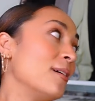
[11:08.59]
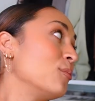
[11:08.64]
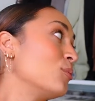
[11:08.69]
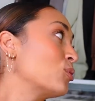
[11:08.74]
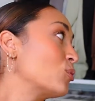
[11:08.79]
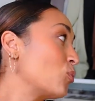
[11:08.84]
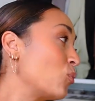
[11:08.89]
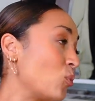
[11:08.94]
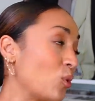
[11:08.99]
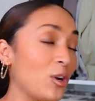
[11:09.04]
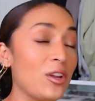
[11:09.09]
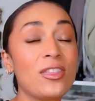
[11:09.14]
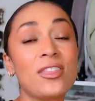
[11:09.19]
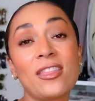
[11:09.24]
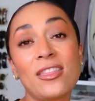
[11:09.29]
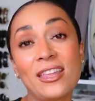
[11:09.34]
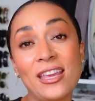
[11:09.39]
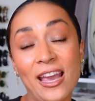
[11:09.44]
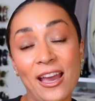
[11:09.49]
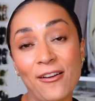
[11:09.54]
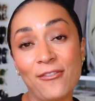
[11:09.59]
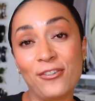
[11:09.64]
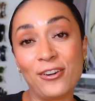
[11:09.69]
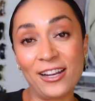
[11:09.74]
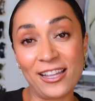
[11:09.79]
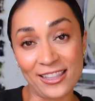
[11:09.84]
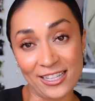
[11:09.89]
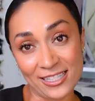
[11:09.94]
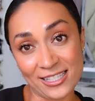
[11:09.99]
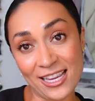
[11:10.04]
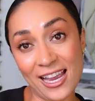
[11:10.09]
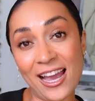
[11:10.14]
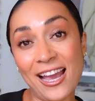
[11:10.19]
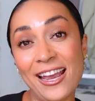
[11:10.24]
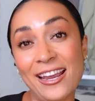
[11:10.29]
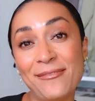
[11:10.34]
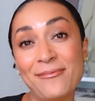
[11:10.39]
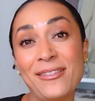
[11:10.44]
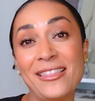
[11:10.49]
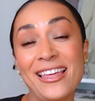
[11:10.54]
Was worth the effort and the
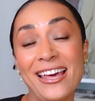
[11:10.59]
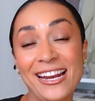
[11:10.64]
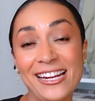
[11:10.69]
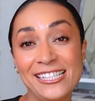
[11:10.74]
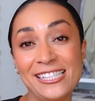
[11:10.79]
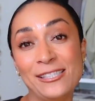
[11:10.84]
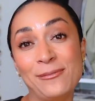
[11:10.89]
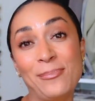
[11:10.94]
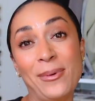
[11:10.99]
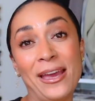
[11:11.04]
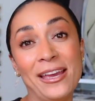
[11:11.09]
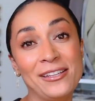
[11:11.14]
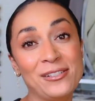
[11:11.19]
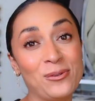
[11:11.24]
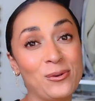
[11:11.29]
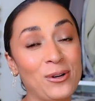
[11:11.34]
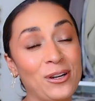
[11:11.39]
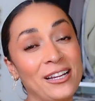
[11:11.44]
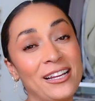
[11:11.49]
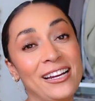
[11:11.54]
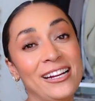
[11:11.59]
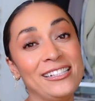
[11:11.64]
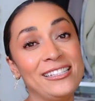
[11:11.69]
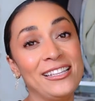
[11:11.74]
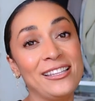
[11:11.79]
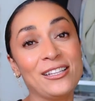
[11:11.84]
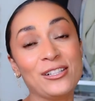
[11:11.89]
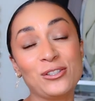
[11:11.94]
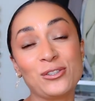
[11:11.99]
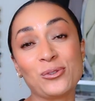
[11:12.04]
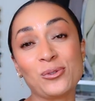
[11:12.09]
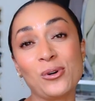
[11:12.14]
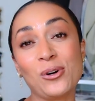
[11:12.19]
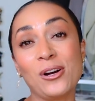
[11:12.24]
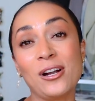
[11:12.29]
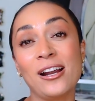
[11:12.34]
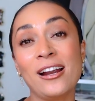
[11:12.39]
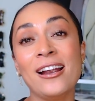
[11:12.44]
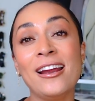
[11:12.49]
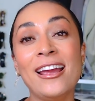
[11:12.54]
time that I spent organizing this
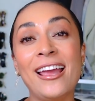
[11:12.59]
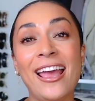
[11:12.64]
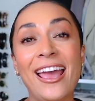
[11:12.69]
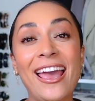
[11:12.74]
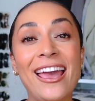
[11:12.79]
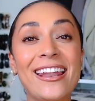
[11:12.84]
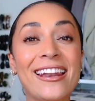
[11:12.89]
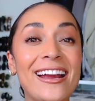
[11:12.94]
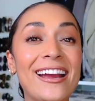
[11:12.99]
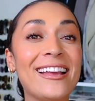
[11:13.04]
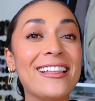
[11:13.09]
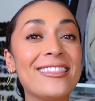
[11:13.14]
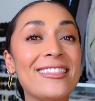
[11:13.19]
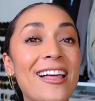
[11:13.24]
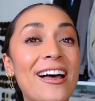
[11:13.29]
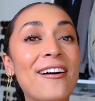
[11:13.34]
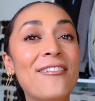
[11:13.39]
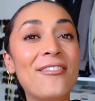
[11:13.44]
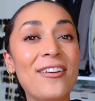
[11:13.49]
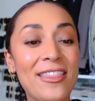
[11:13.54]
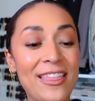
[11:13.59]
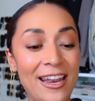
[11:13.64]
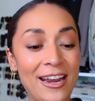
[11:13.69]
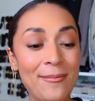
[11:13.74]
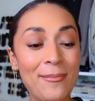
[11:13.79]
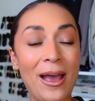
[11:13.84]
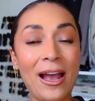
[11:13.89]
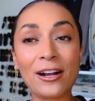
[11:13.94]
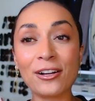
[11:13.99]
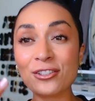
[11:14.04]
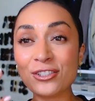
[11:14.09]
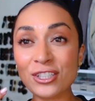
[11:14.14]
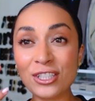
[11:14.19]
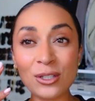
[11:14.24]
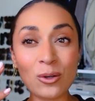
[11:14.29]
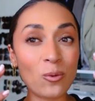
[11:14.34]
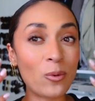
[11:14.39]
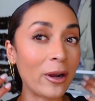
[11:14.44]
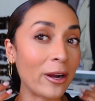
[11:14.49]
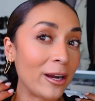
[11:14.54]
drawer. And I love that I'm
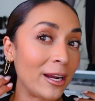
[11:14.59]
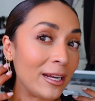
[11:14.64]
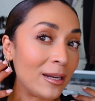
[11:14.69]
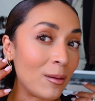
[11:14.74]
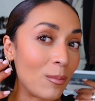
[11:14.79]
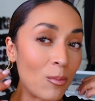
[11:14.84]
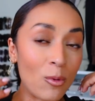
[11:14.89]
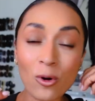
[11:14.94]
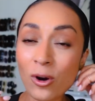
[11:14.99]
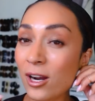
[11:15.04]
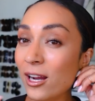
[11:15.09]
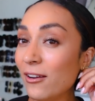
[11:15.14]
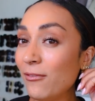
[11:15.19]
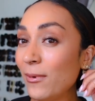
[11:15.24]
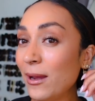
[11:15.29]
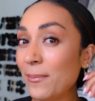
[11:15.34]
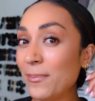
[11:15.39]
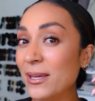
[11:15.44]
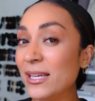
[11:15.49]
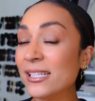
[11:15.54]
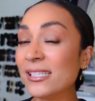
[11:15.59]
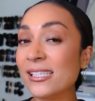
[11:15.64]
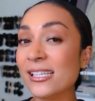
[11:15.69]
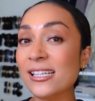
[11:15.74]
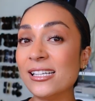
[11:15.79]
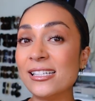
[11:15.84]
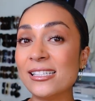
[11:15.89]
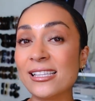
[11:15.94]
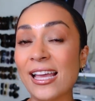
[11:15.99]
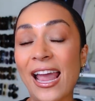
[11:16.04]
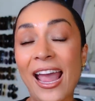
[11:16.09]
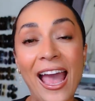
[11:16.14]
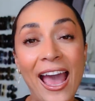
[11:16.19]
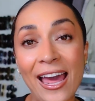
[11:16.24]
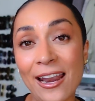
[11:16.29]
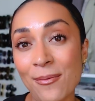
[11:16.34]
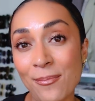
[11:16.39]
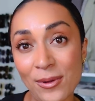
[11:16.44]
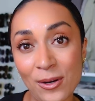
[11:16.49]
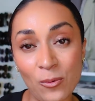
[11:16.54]
actually wearing more of my pieces. I
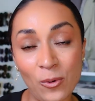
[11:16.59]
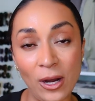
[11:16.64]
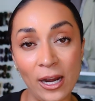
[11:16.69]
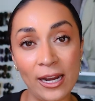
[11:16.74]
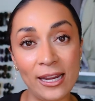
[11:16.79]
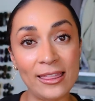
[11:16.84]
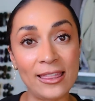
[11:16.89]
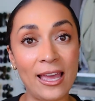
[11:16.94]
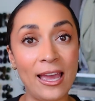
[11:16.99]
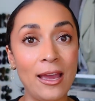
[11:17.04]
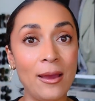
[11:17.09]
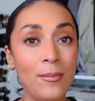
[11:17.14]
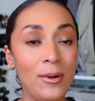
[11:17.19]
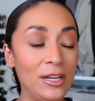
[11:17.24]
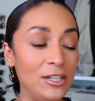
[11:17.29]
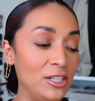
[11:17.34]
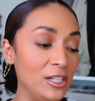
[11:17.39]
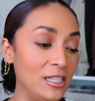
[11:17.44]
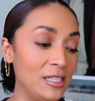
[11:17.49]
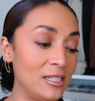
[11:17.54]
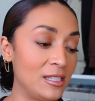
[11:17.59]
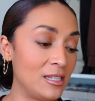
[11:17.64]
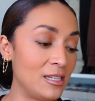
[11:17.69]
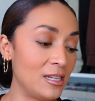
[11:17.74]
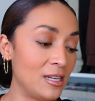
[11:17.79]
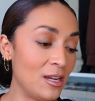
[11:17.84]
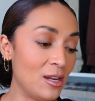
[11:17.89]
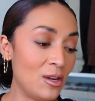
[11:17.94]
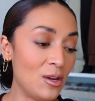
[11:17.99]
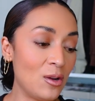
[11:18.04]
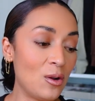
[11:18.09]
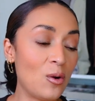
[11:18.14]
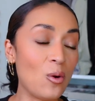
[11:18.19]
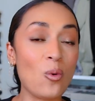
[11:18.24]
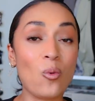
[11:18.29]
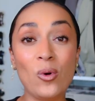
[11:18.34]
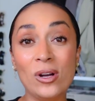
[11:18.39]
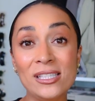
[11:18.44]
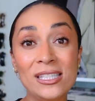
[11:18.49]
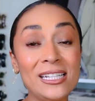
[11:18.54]
hadn't been wearing them. I just
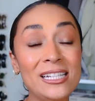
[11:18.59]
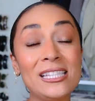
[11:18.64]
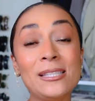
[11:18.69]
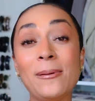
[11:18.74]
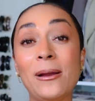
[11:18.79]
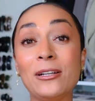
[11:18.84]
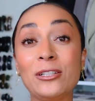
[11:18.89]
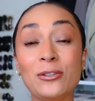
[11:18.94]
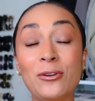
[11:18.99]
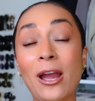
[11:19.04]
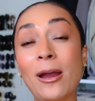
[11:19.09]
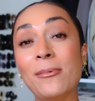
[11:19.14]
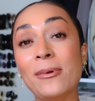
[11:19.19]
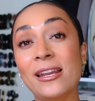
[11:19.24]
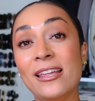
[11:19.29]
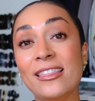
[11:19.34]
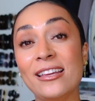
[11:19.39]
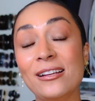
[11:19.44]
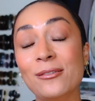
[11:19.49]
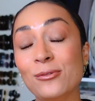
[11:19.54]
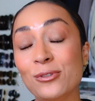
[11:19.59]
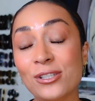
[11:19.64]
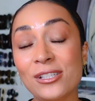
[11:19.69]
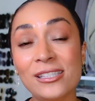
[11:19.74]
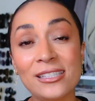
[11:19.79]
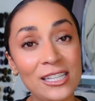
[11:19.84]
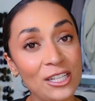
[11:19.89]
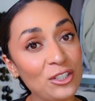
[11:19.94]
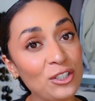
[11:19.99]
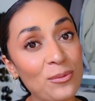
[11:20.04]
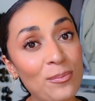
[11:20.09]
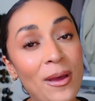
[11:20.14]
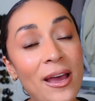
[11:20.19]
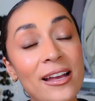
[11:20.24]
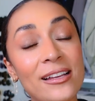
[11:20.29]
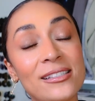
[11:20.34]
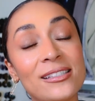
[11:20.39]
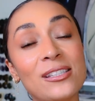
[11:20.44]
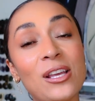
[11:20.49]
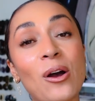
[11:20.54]
wasn't inspired to grab anything. It was just such a
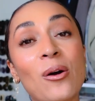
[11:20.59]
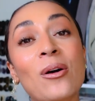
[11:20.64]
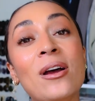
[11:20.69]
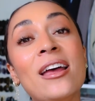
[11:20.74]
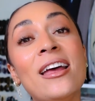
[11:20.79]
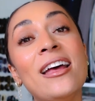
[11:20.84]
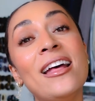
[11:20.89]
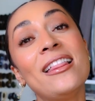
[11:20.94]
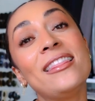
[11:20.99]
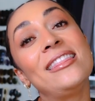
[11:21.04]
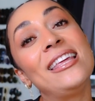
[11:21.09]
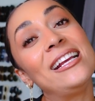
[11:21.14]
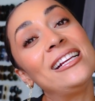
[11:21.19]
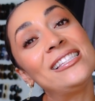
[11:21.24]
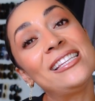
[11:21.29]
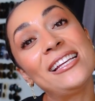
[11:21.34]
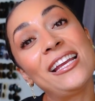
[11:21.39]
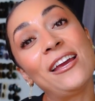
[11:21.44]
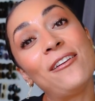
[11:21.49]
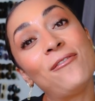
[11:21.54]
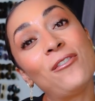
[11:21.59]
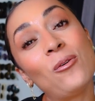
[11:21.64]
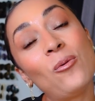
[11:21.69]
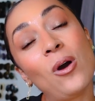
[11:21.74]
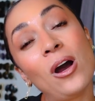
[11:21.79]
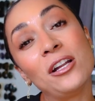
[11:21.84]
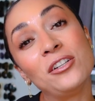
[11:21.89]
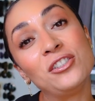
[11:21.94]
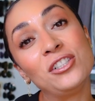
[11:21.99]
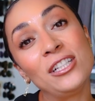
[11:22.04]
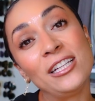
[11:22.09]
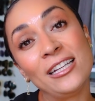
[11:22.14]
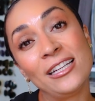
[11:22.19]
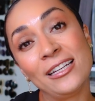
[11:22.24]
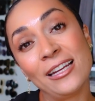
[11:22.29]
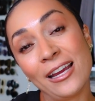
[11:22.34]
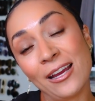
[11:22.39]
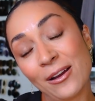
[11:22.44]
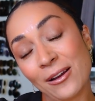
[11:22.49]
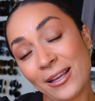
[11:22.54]
mess. So thanks again for
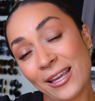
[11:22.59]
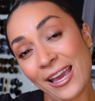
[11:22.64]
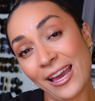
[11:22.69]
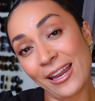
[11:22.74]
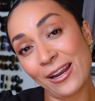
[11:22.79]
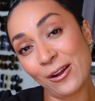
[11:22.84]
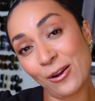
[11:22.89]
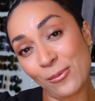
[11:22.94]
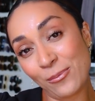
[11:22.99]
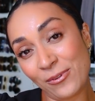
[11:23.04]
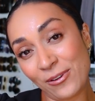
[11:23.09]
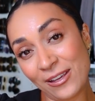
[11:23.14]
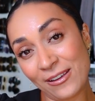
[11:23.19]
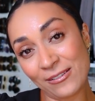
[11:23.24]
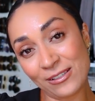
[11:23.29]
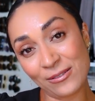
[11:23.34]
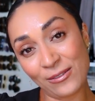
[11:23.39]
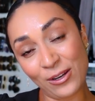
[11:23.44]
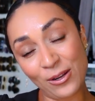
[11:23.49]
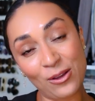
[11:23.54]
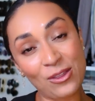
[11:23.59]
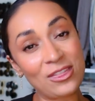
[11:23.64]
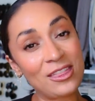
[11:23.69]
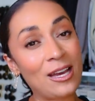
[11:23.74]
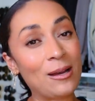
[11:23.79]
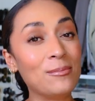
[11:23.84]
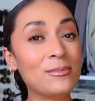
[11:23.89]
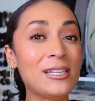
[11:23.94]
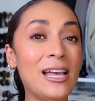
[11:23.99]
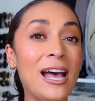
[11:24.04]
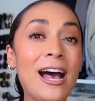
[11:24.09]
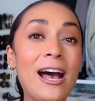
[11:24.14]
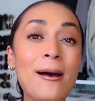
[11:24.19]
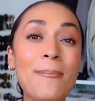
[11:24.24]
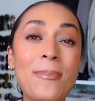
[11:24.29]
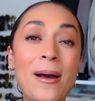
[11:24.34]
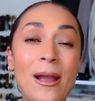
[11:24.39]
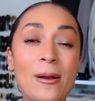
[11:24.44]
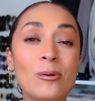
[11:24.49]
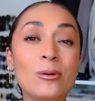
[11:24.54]
watching. Again, hope you give this video a thumbs
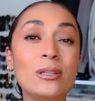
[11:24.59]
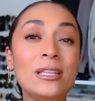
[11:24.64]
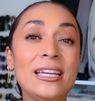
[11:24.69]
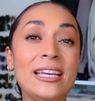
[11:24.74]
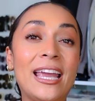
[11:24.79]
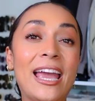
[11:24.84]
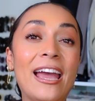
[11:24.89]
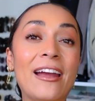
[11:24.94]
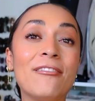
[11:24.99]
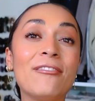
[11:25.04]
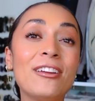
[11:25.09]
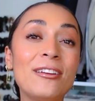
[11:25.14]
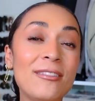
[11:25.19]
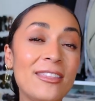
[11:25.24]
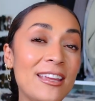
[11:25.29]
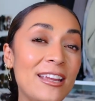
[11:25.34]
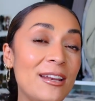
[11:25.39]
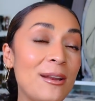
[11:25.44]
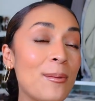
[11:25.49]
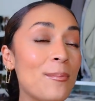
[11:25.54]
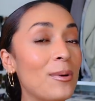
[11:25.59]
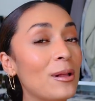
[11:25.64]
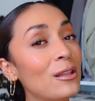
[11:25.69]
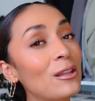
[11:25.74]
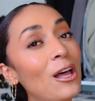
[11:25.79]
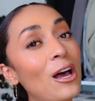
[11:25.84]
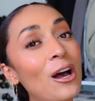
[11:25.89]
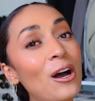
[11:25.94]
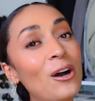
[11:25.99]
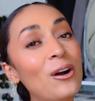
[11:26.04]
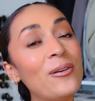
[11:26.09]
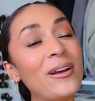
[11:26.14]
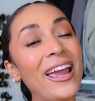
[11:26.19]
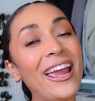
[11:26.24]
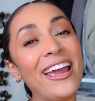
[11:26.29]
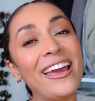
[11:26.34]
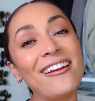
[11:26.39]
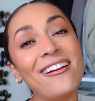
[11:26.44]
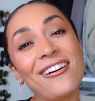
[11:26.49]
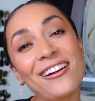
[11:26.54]
up. I will link everything below,
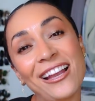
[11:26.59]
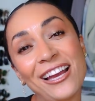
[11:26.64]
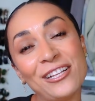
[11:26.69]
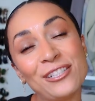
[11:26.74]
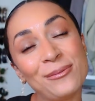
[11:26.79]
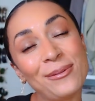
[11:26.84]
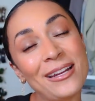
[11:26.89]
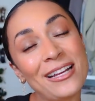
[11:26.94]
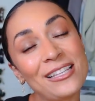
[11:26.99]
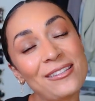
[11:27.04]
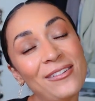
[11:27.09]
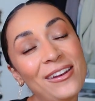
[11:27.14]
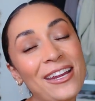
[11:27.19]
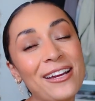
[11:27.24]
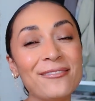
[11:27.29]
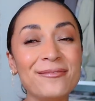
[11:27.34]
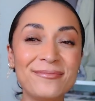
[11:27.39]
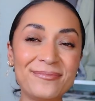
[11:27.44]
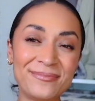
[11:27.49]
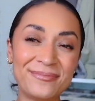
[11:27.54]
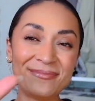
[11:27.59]
and I'll catch you in my next video.